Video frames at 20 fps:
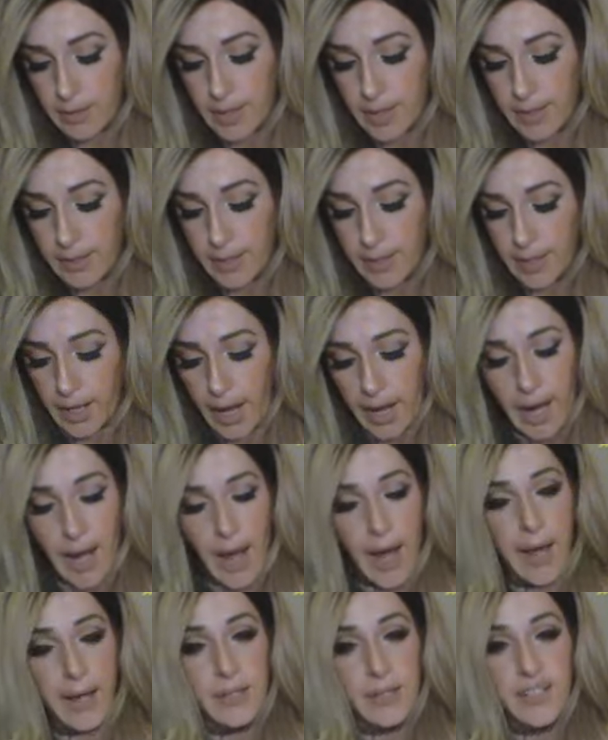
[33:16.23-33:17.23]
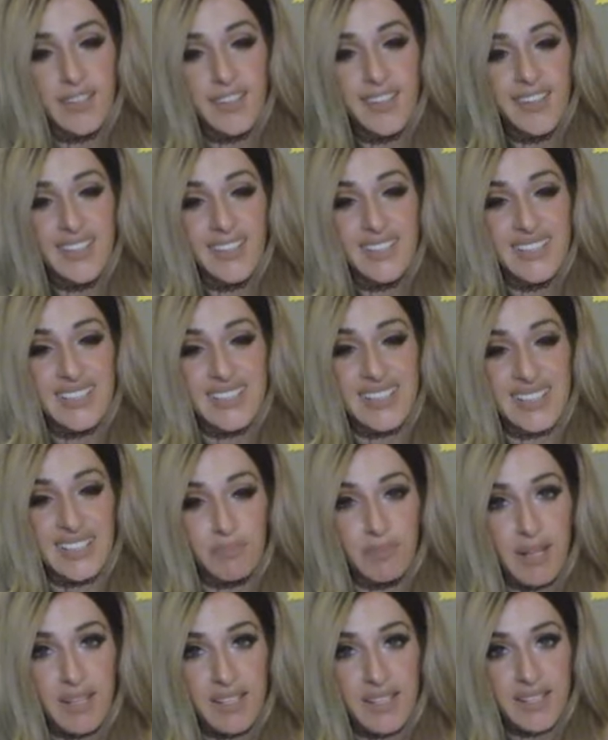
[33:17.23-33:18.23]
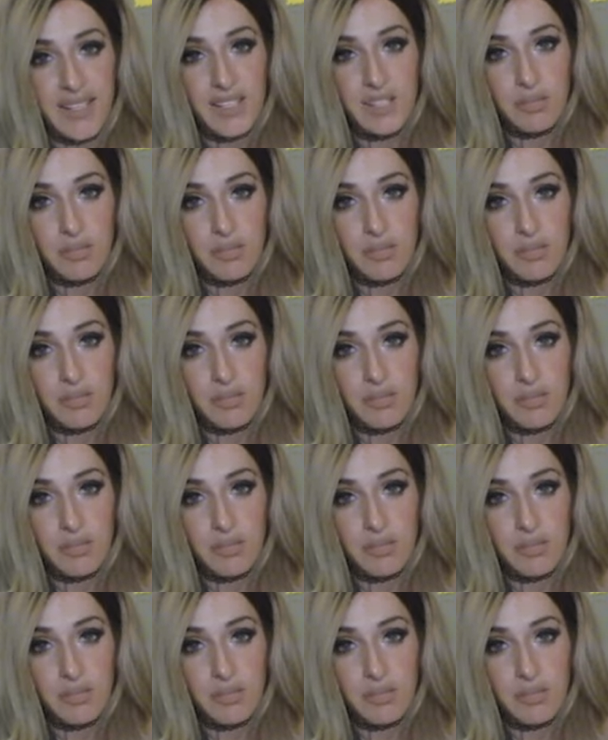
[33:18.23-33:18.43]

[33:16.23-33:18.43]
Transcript: And then I got suspended on